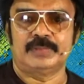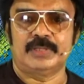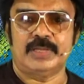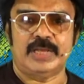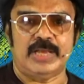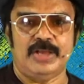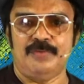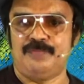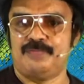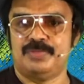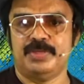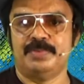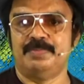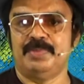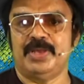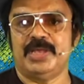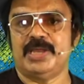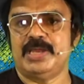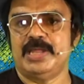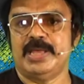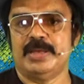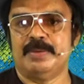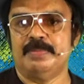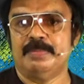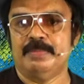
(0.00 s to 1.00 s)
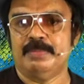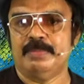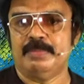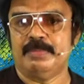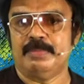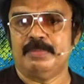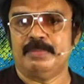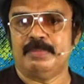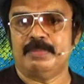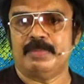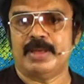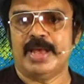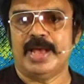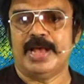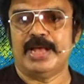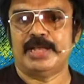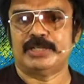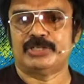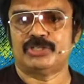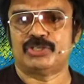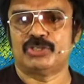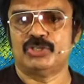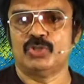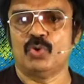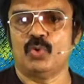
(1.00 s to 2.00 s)
if the medium
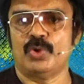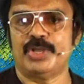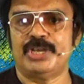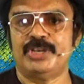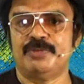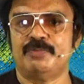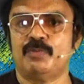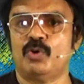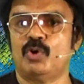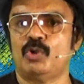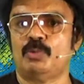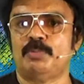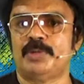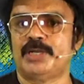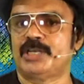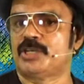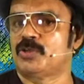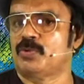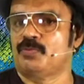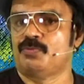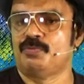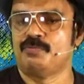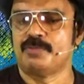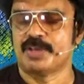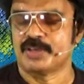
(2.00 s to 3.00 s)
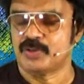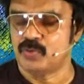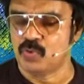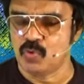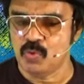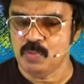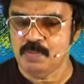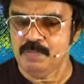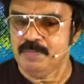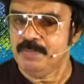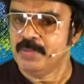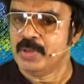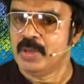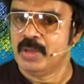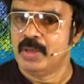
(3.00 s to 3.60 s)
has no involvement of vacuum,